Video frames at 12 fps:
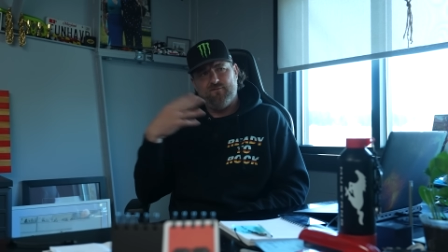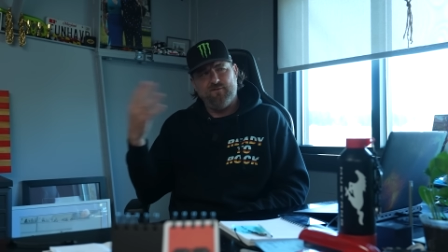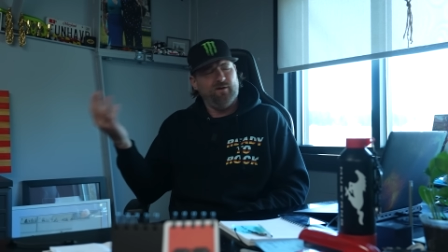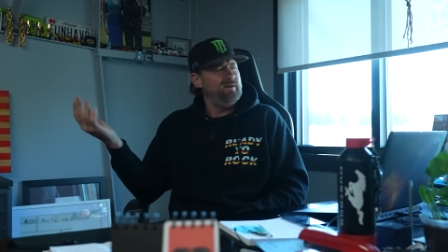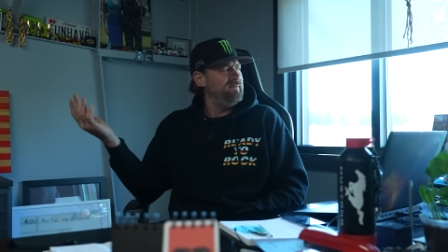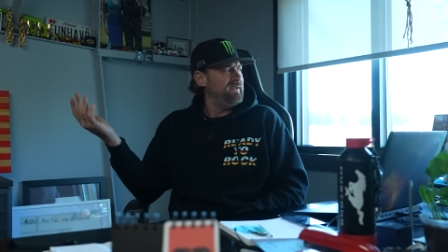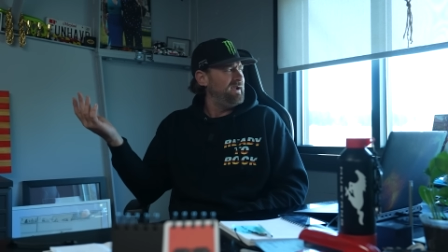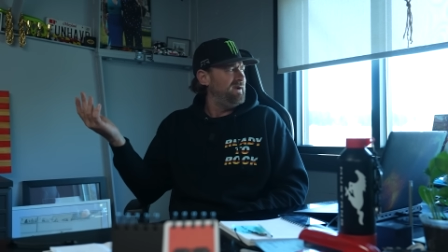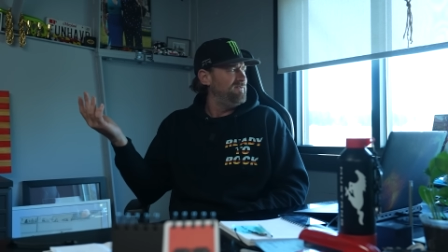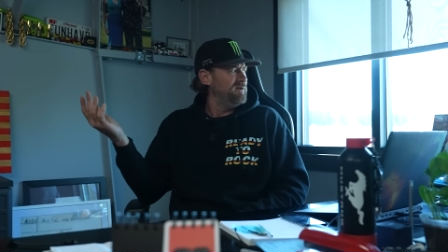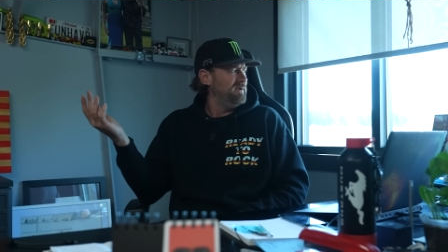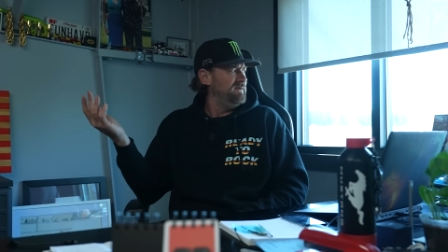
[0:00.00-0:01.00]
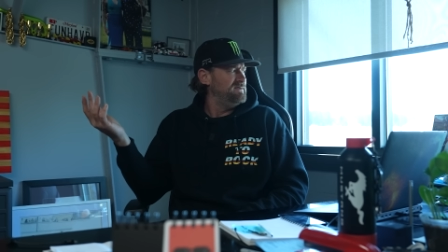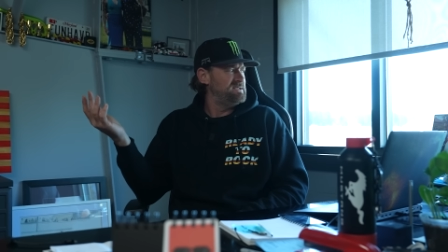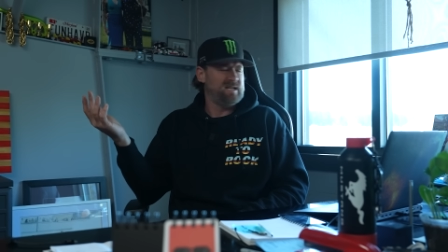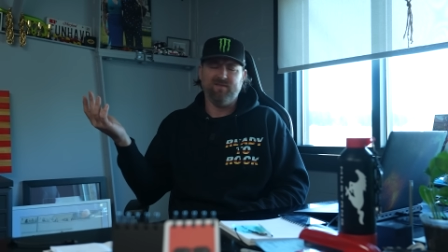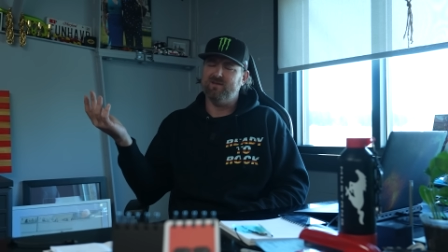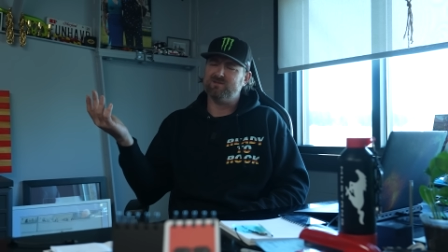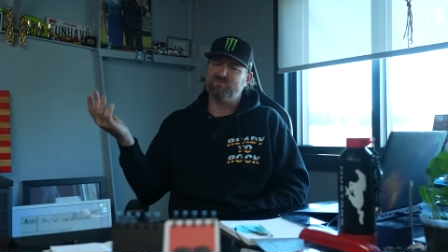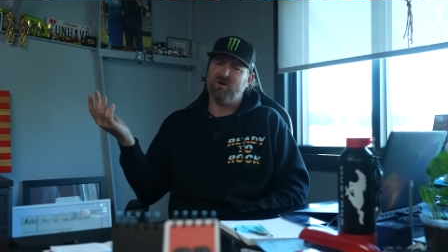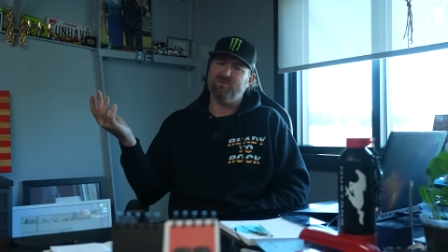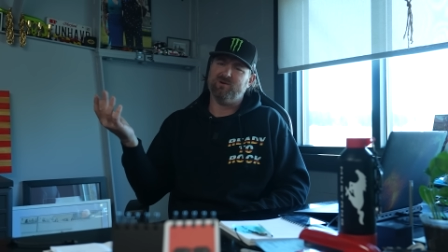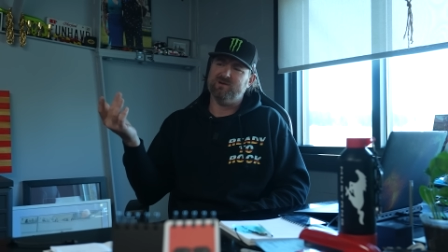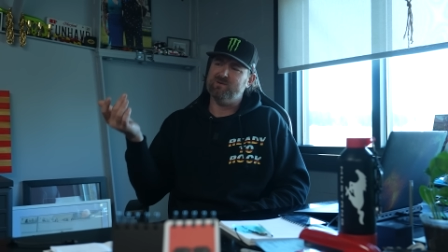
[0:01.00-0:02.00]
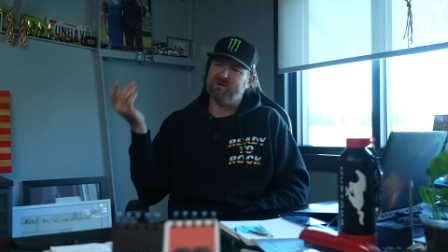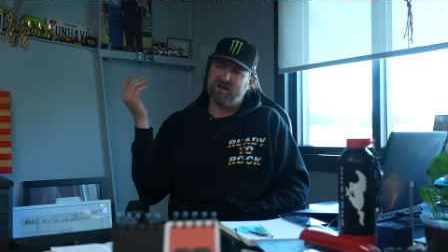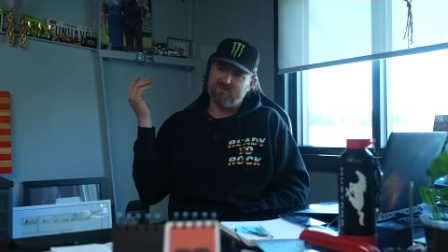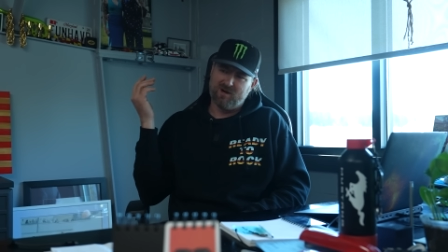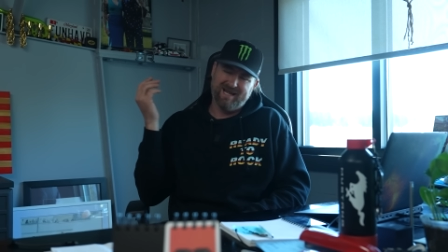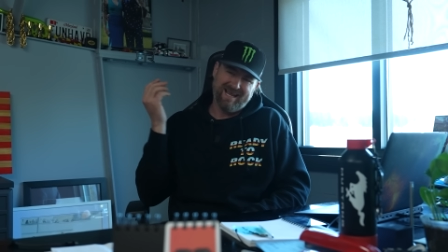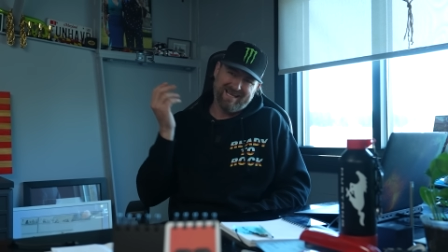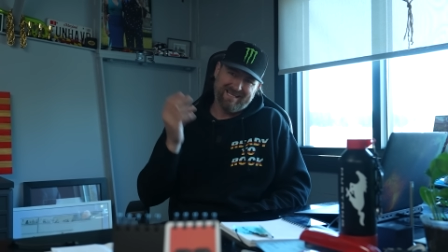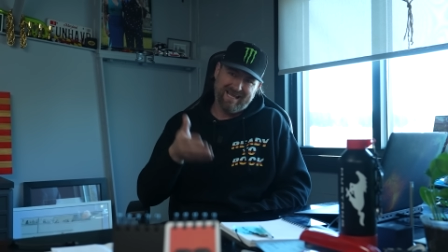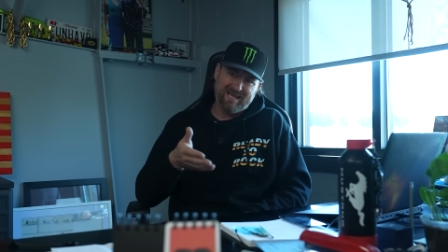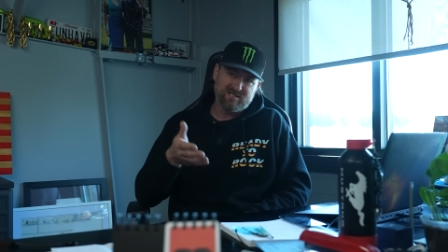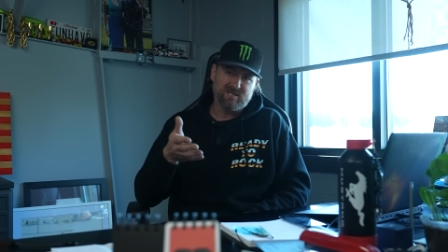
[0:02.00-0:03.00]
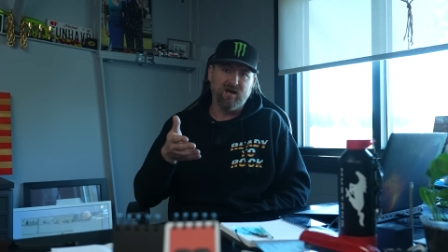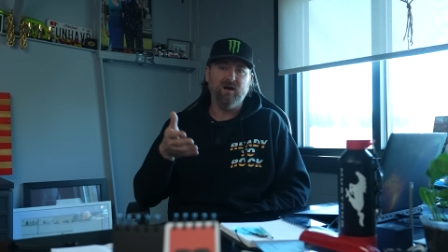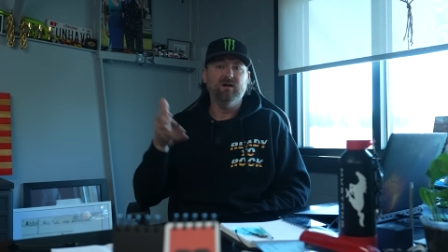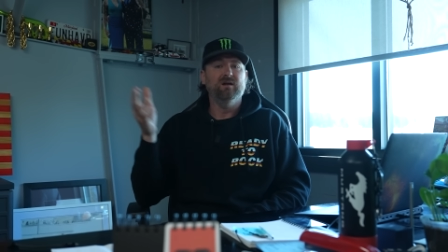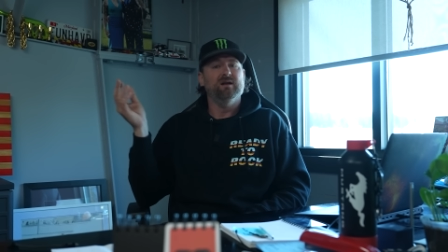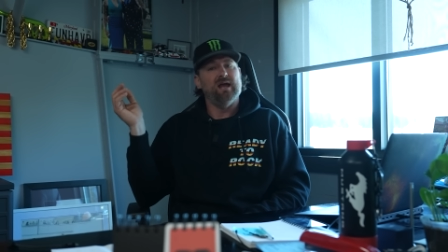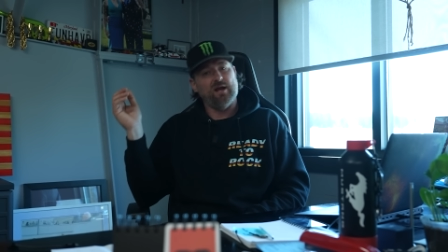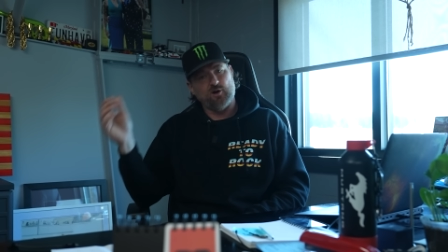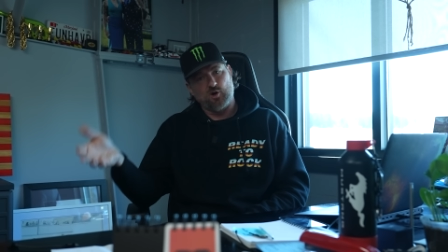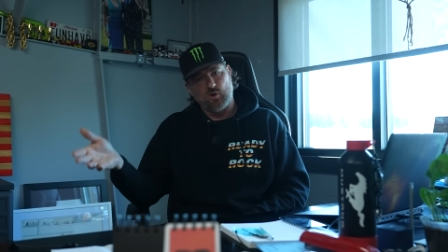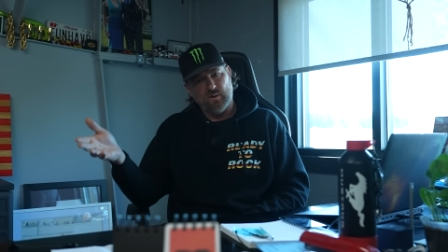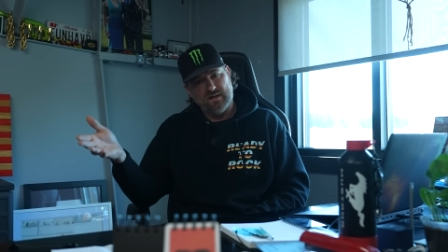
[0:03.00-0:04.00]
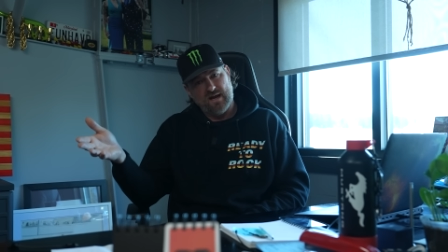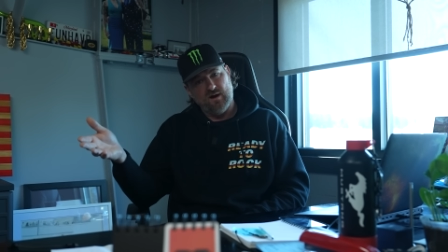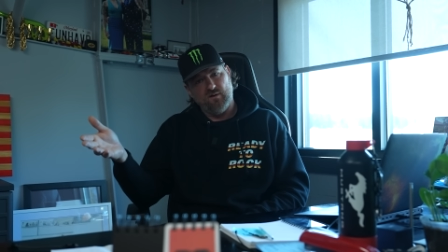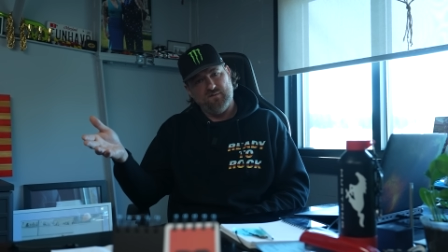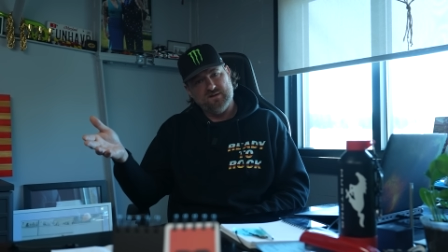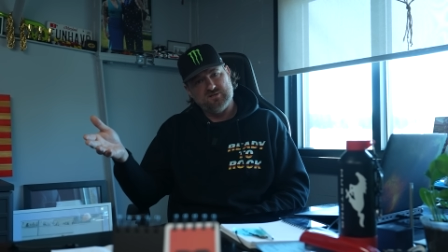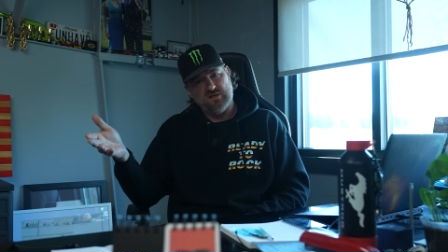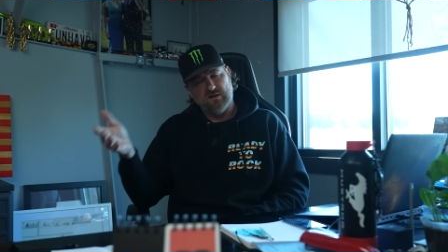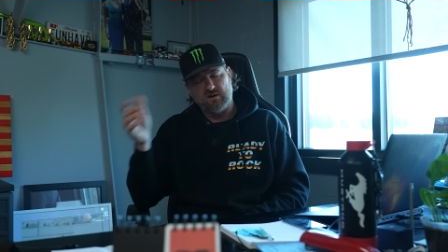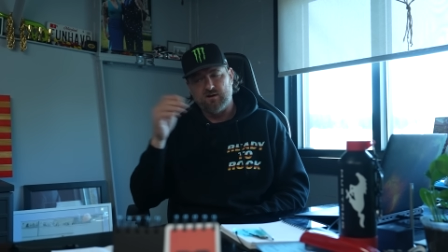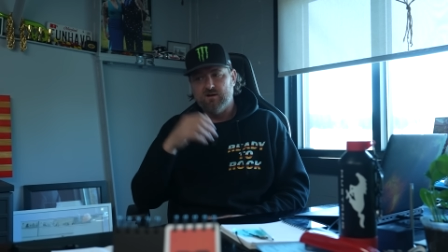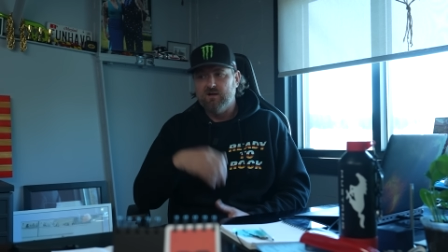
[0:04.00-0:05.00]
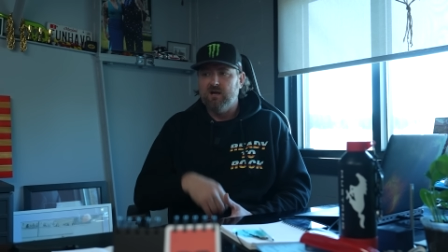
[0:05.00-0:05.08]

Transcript: don't even think I've really even said this publicly, but I'm running Atlanta and Irwindale this year.